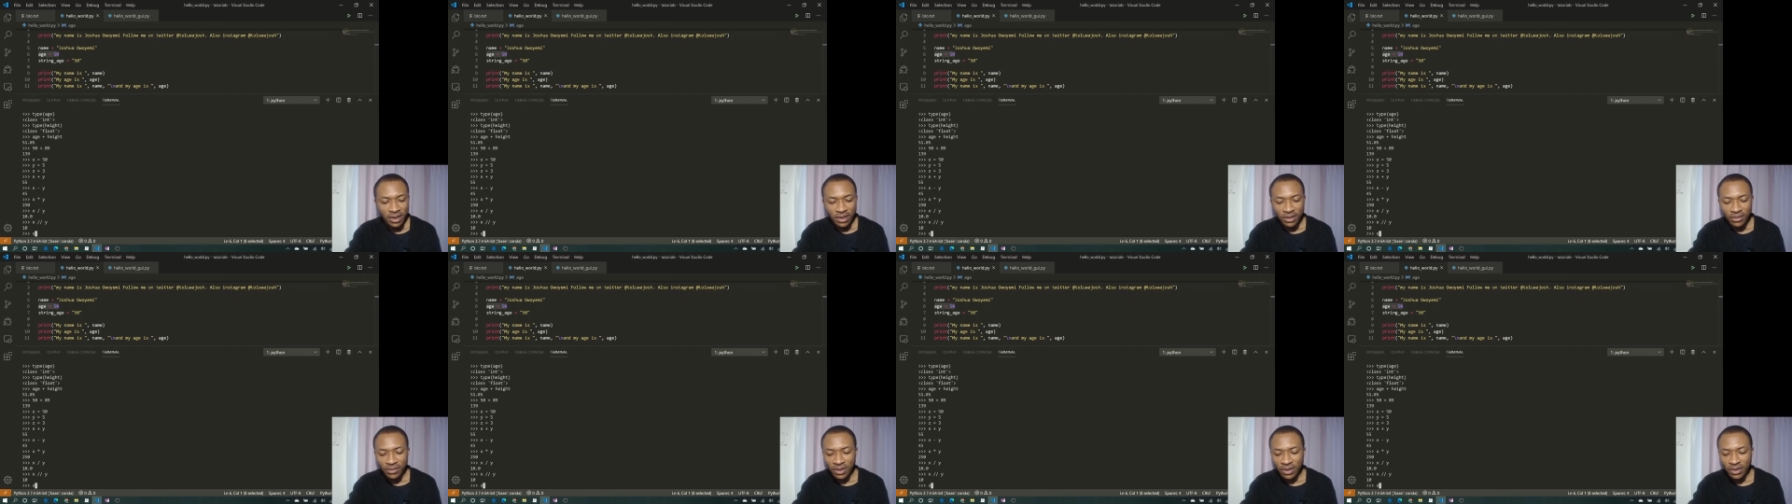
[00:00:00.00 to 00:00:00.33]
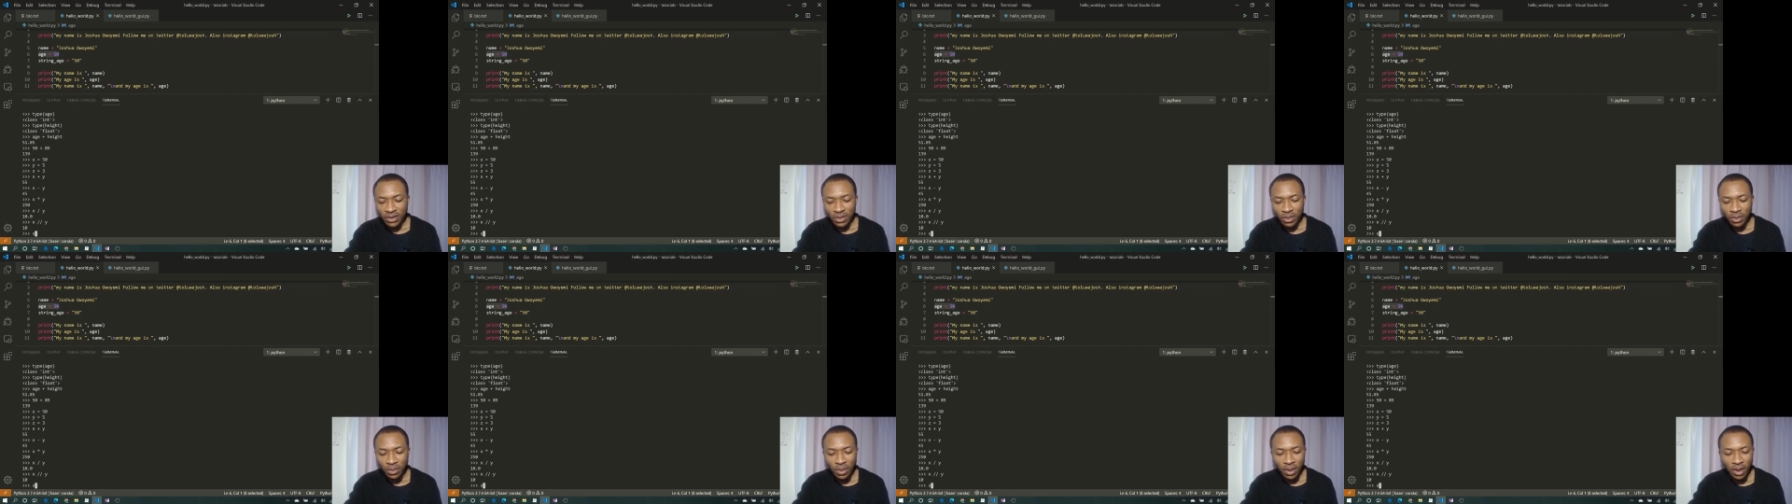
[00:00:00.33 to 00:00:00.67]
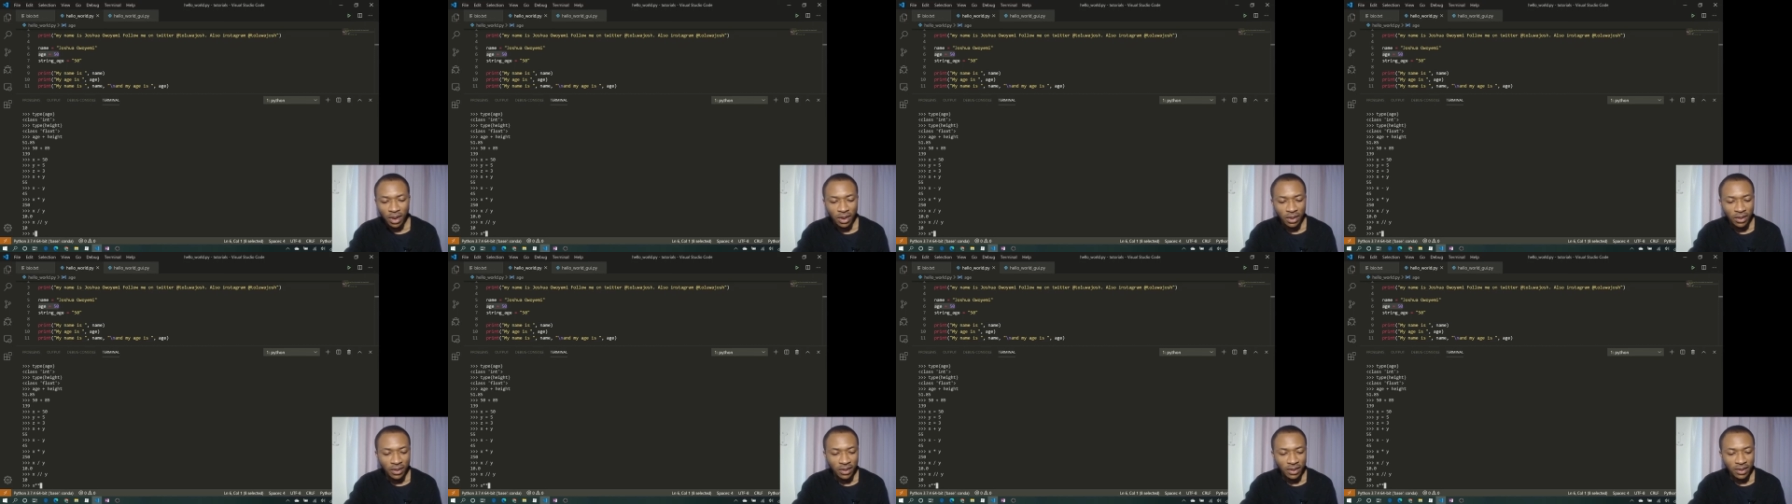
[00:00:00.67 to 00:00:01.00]
raised to
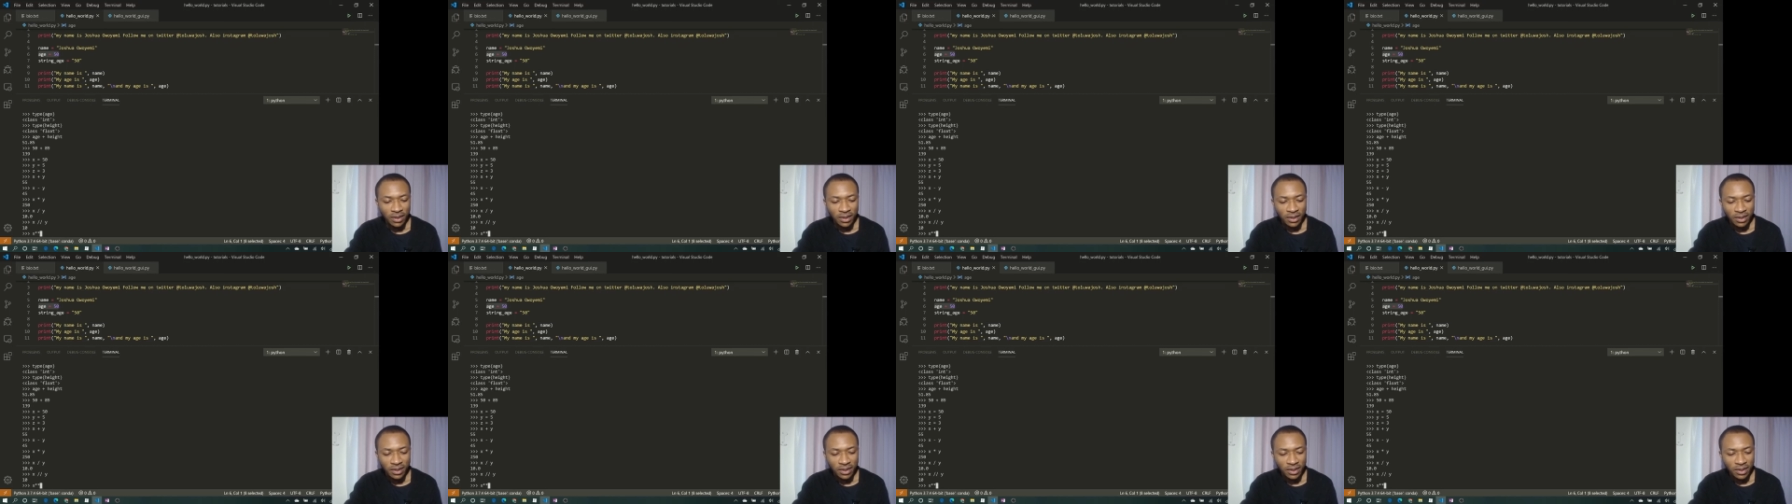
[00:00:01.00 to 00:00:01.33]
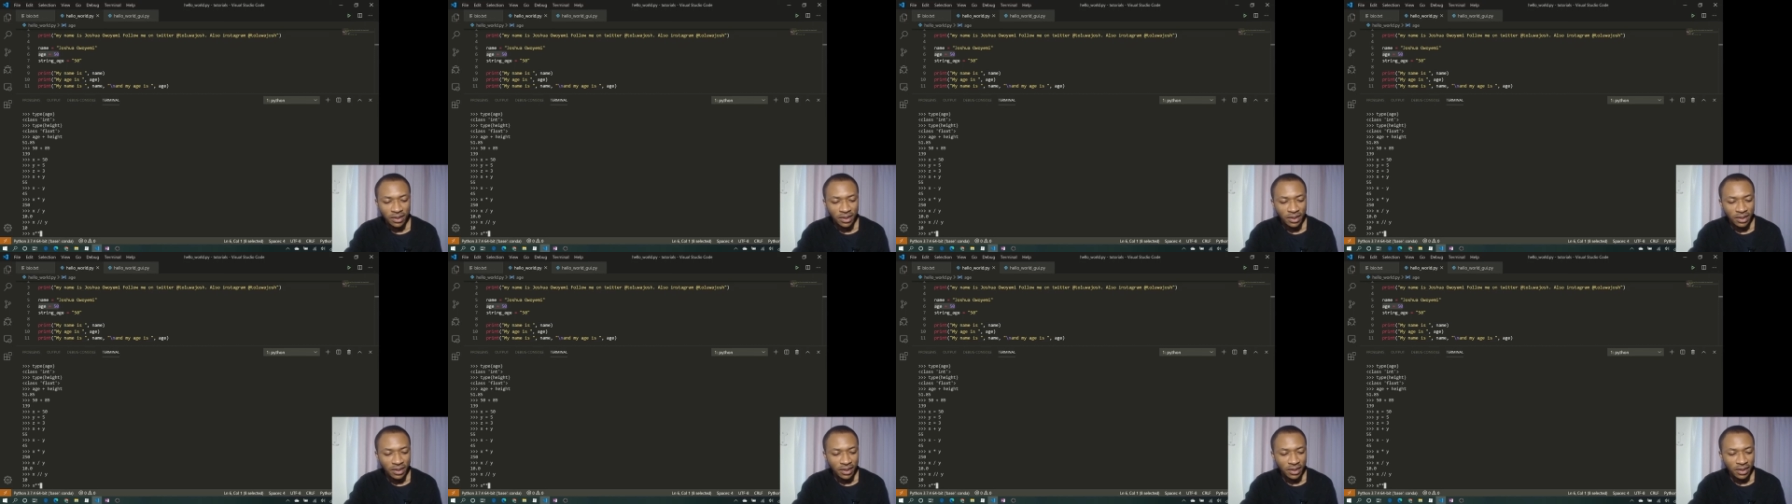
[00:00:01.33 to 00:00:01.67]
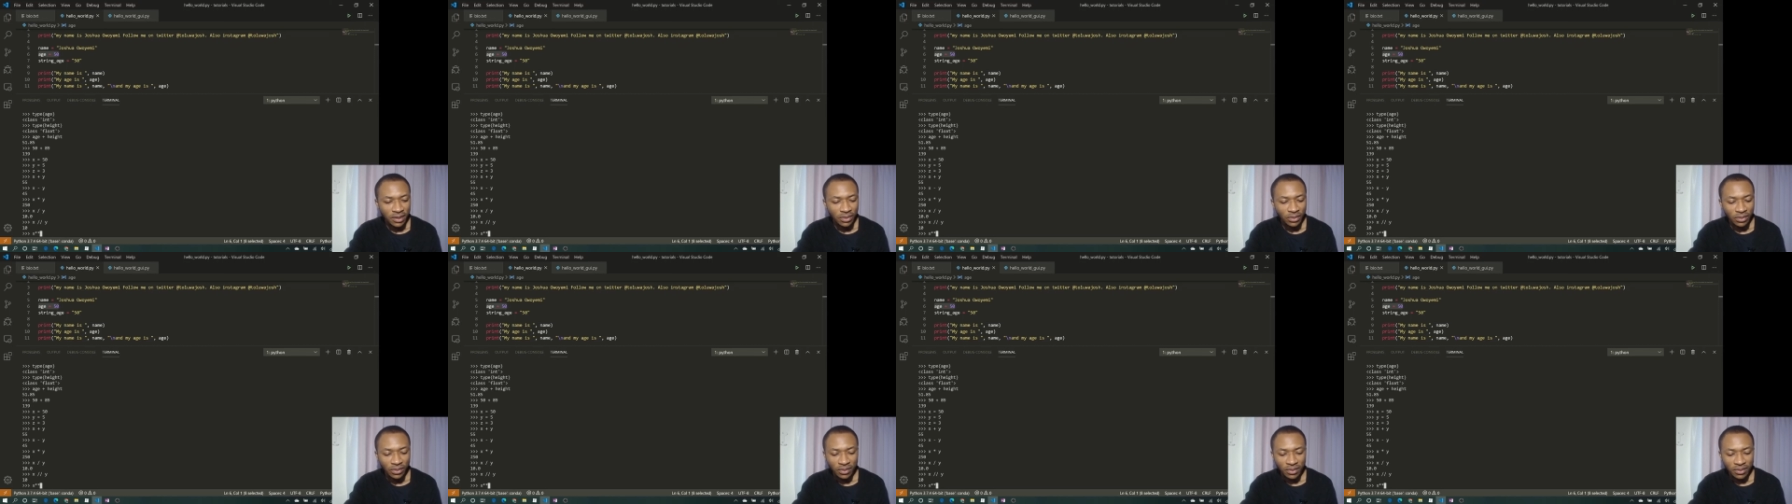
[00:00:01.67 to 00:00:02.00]
power
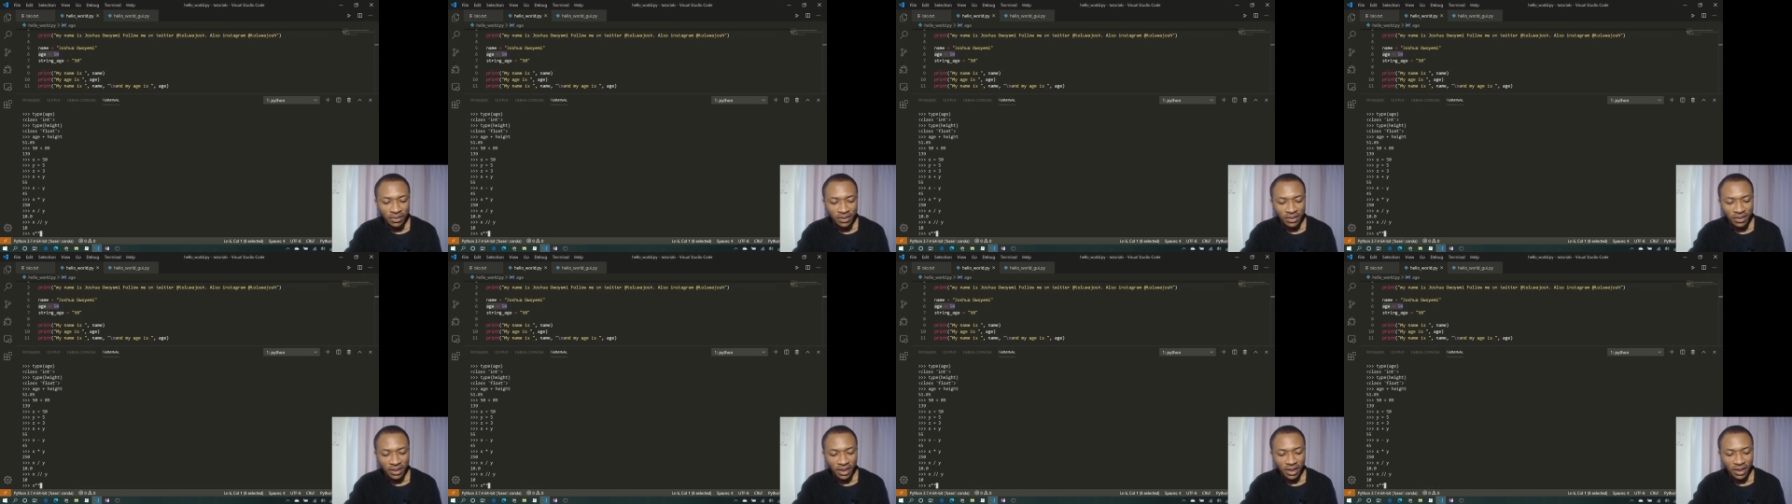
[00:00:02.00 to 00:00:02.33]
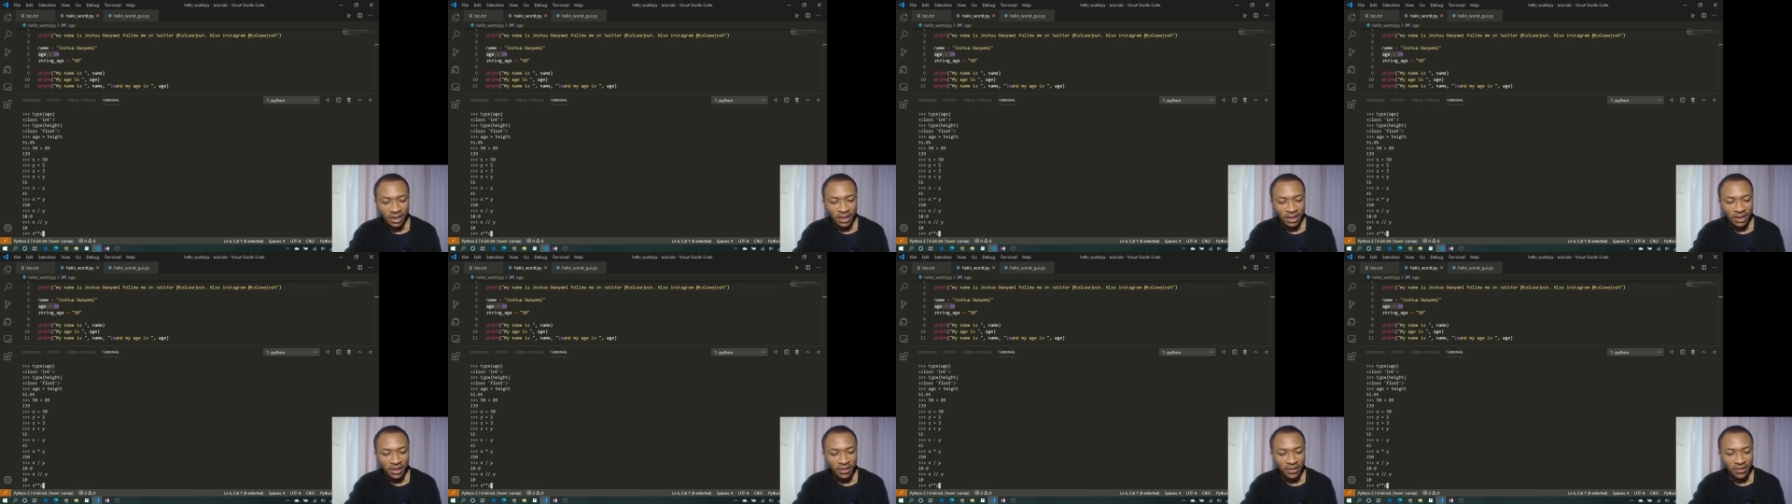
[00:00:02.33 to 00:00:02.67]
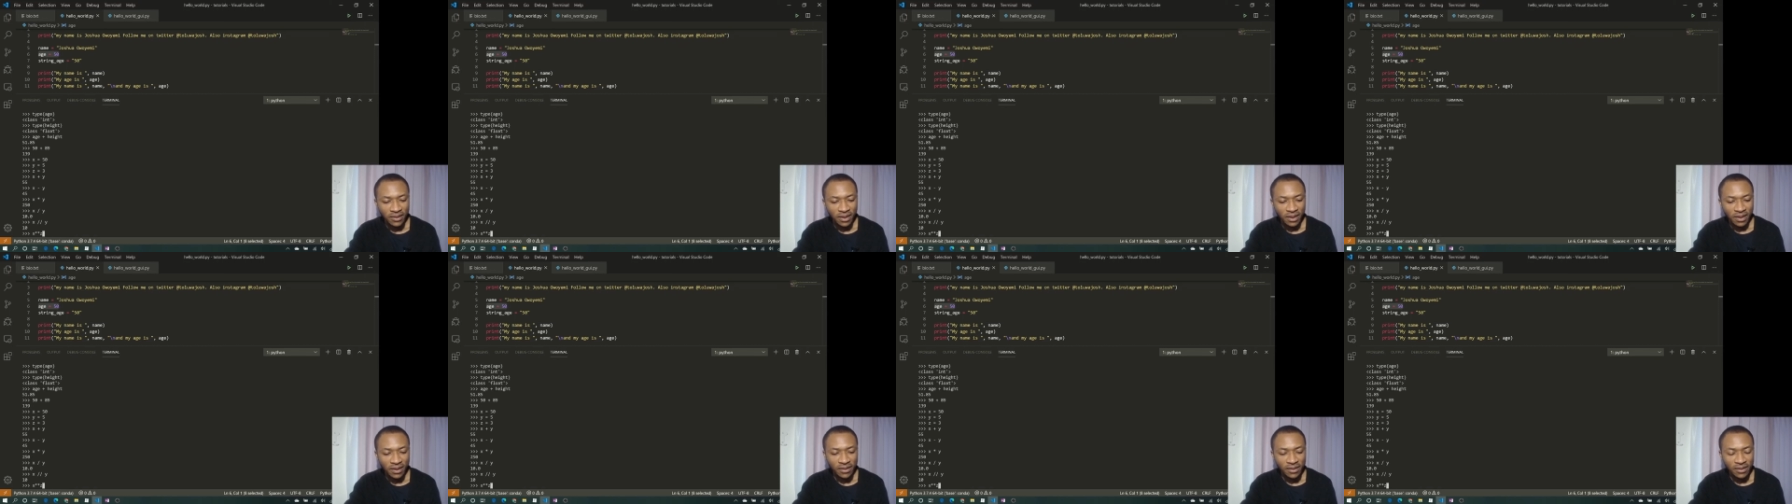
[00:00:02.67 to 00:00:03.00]
z in this
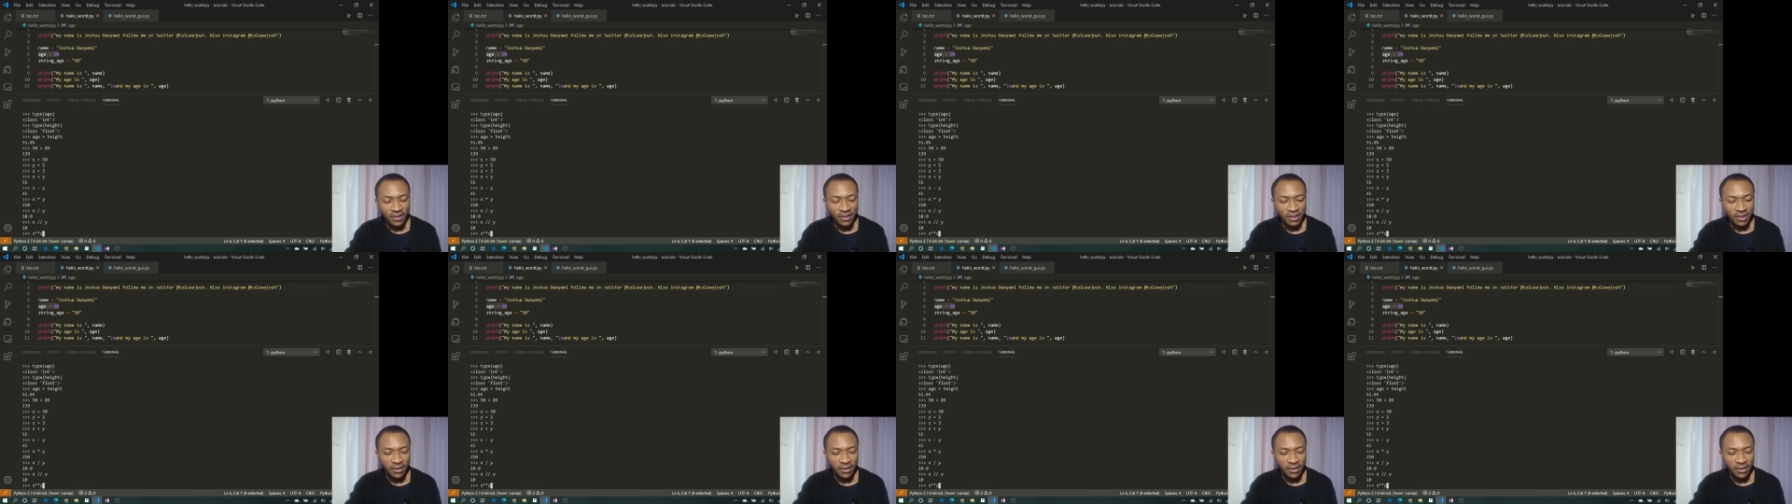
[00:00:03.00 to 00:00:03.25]
case,